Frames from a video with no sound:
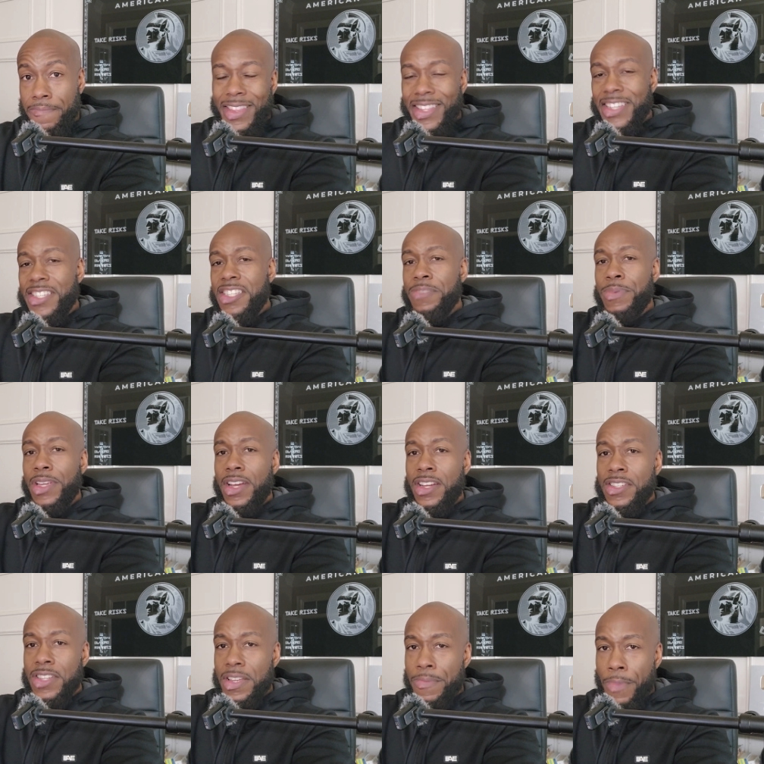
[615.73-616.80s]
This is
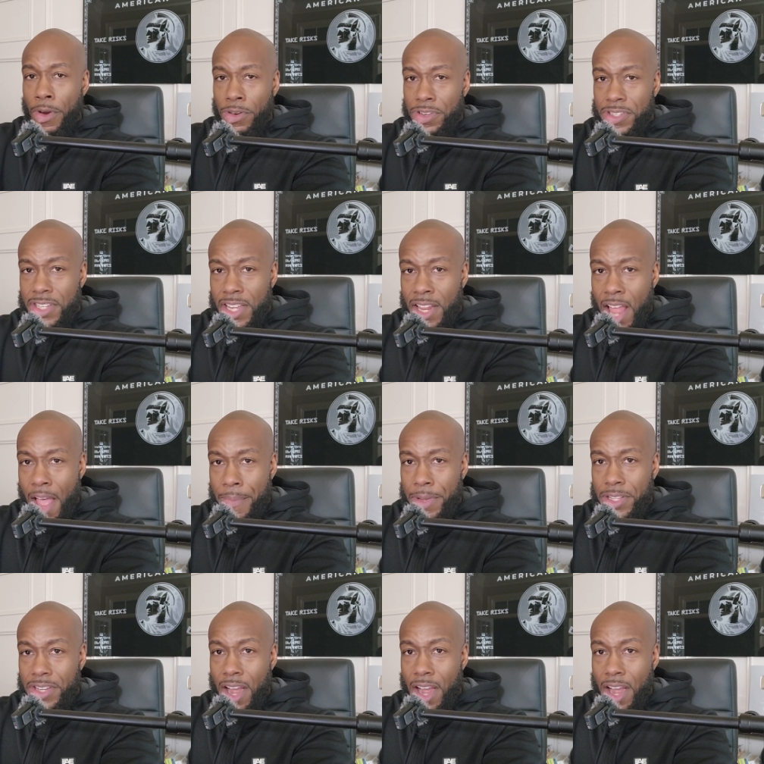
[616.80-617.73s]
because emergency allotments